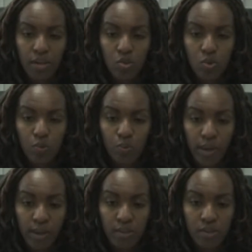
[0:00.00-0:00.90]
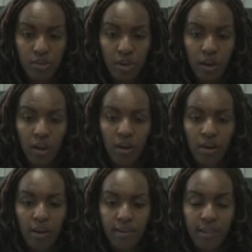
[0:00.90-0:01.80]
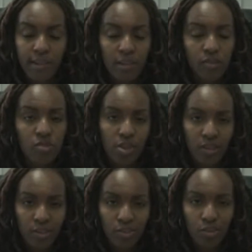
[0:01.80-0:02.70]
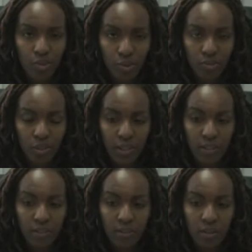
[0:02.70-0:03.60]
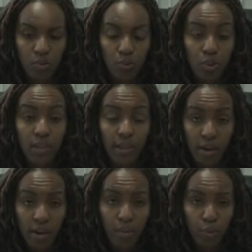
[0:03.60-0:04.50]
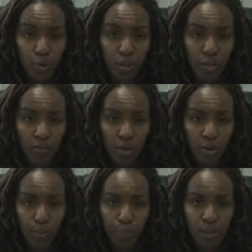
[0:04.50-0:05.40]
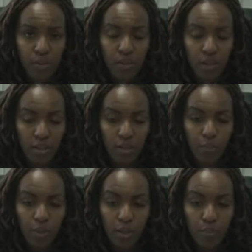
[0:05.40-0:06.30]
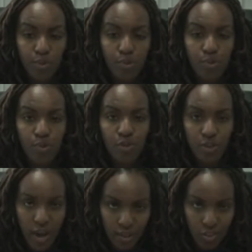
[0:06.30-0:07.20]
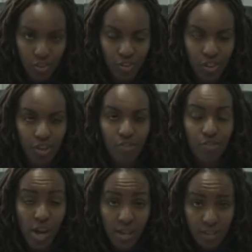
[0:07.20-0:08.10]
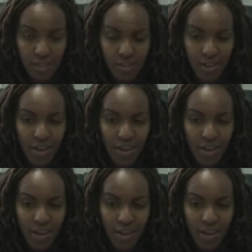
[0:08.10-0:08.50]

to raise the next generation of Kenyans that will care about the environment, that will be able to trash right.